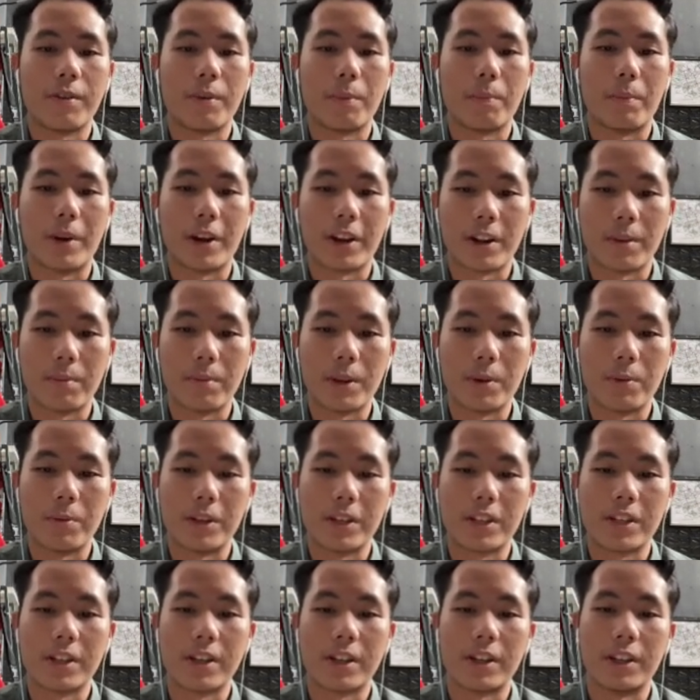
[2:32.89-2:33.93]
bigamy, which
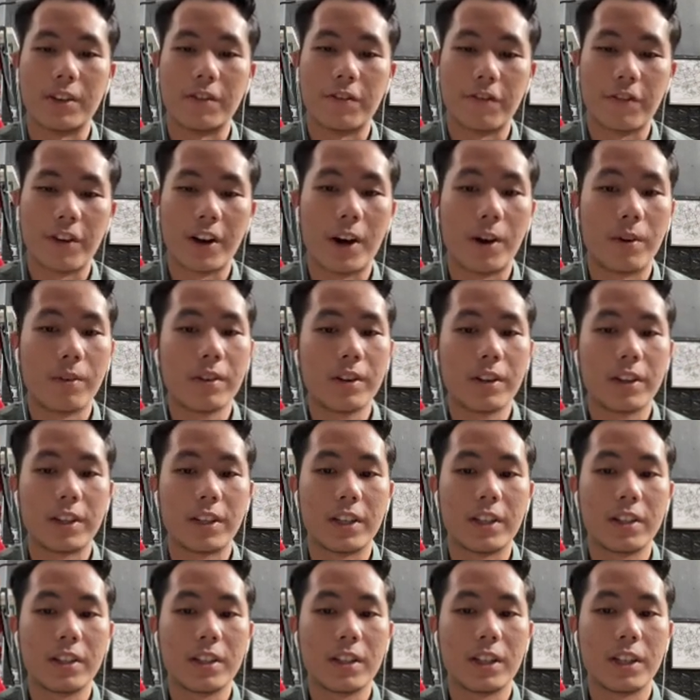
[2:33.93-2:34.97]
if found
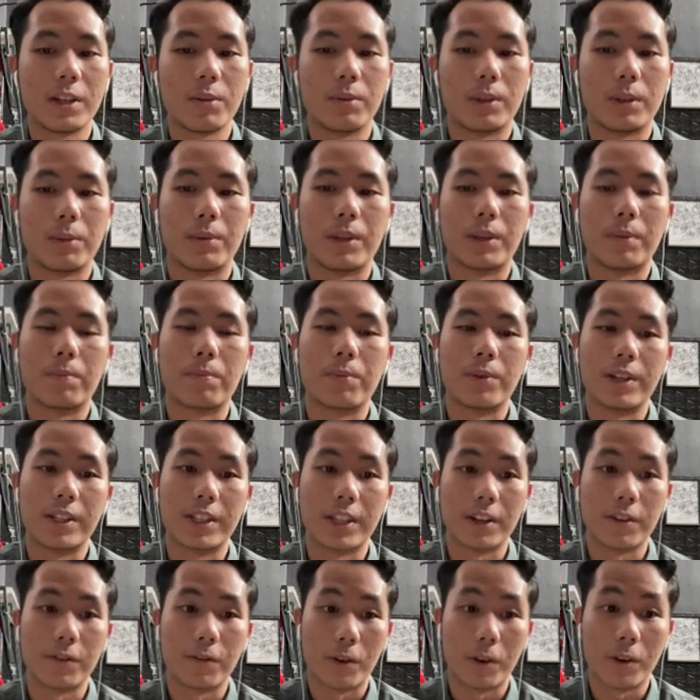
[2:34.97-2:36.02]
guilty will be
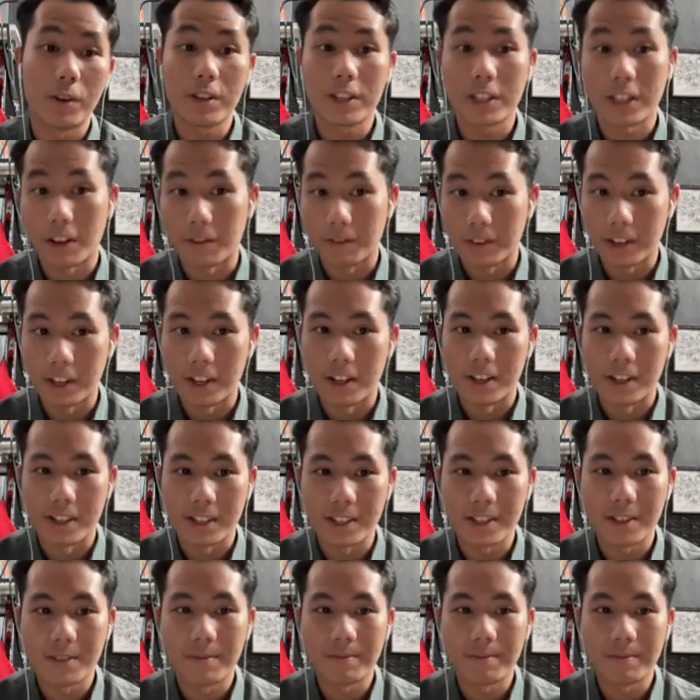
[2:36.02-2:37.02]
imprisoned for 7 years.